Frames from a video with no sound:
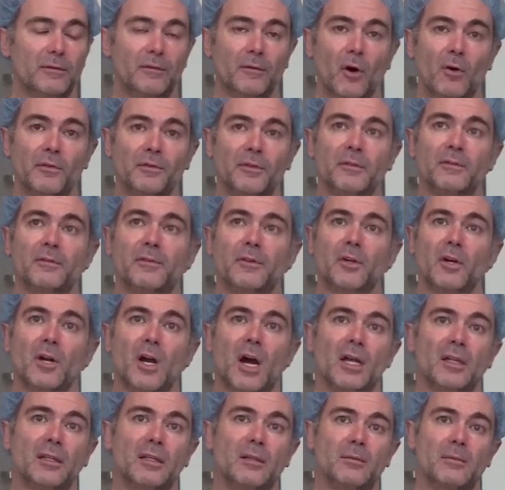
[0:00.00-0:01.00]
often
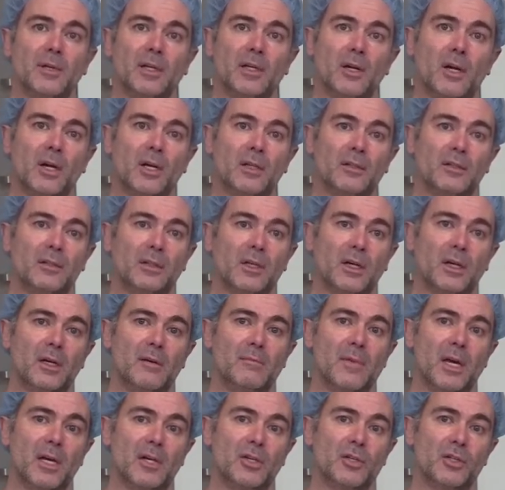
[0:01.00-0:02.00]
forgotten but not
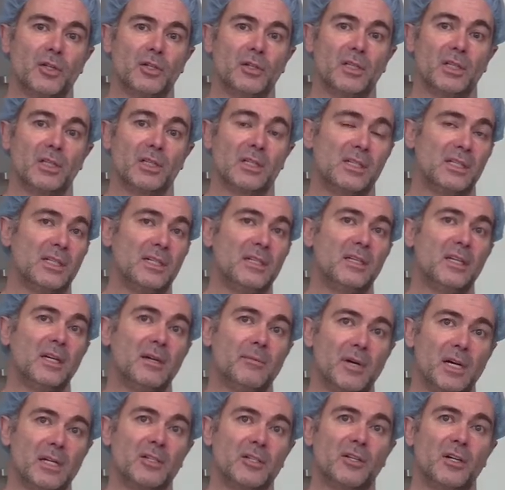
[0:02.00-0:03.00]
mentioned, the CTA
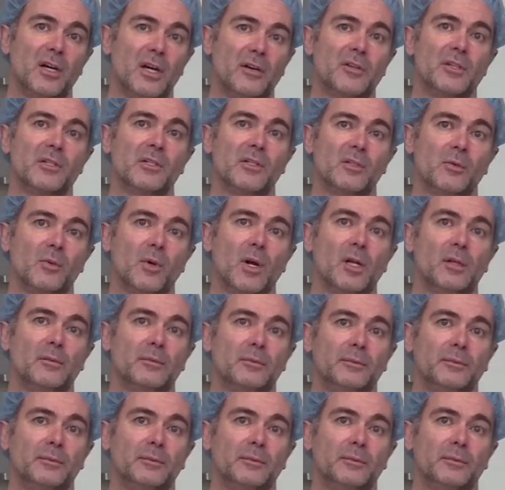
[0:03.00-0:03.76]
bus drivers as well.